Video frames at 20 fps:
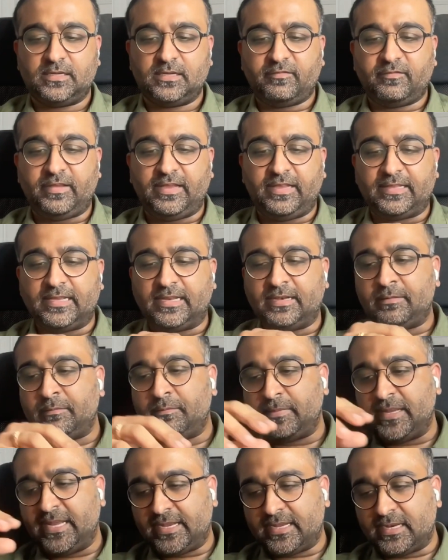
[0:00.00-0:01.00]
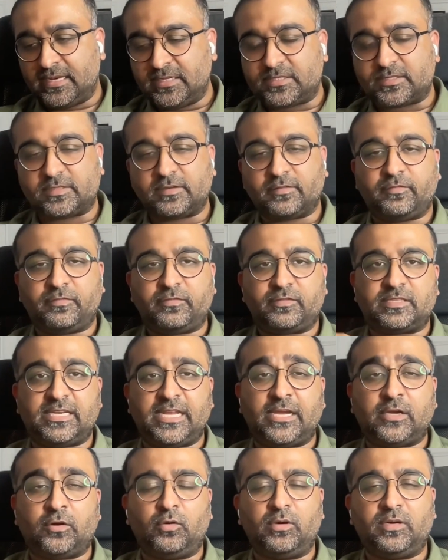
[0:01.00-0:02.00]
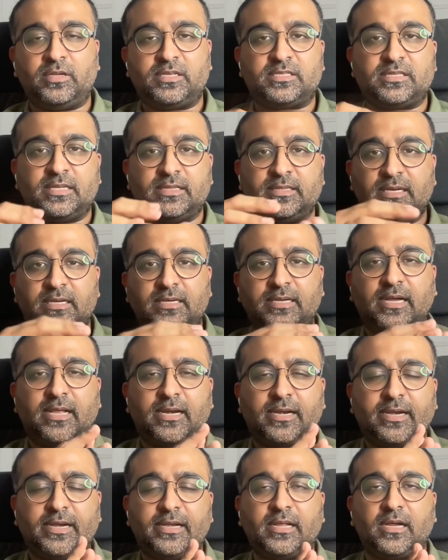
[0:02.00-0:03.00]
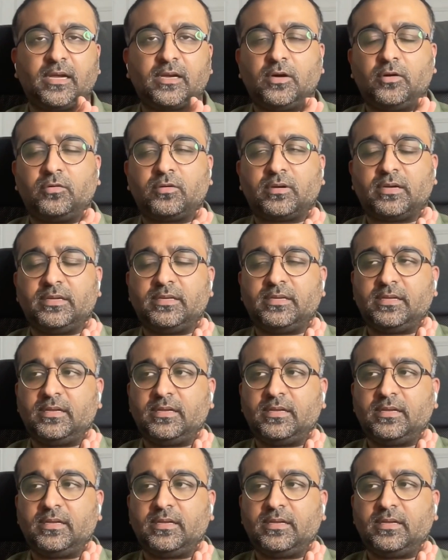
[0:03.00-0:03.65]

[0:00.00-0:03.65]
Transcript: We then make a list of stakeholders in the target account